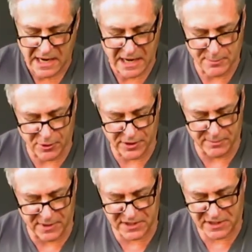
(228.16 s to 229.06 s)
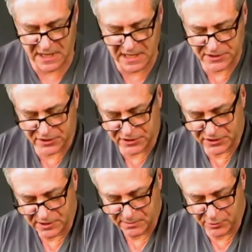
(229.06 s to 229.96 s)
I pull the mist
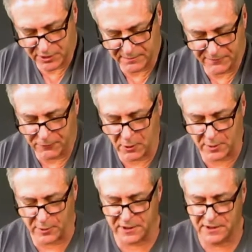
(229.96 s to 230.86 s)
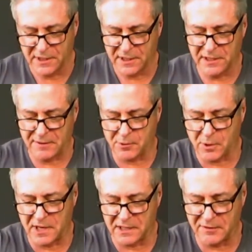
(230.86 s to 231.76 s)
nozzles, put them forward. You never
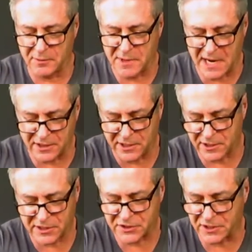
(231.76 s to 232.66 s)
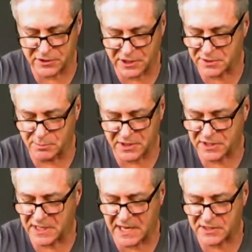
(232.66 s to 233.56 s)
want to leave them down here because they'll just mist
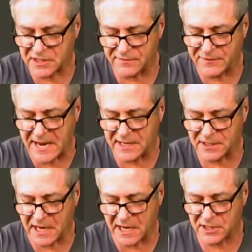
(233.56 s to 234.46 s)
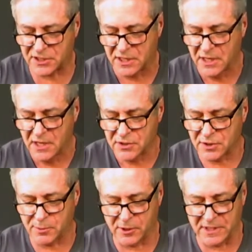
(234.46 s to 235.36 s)
against the fan cage.
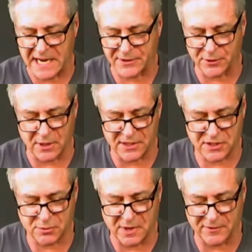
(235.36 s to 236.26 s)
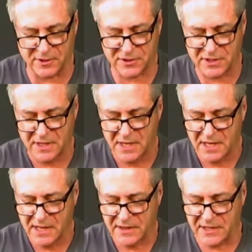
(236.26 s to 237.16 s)
So pull it out, they're on swivels.
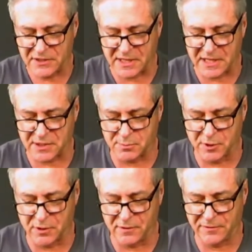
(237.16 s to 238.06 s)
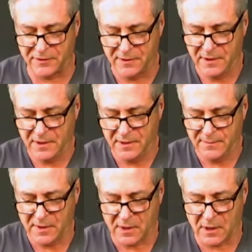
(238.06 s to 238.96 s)
These things move
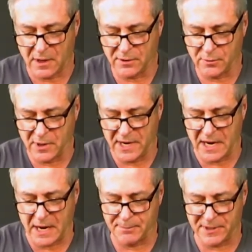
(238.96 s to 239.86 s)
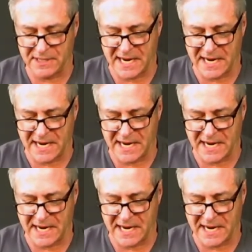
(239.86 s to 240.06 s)
all the way up and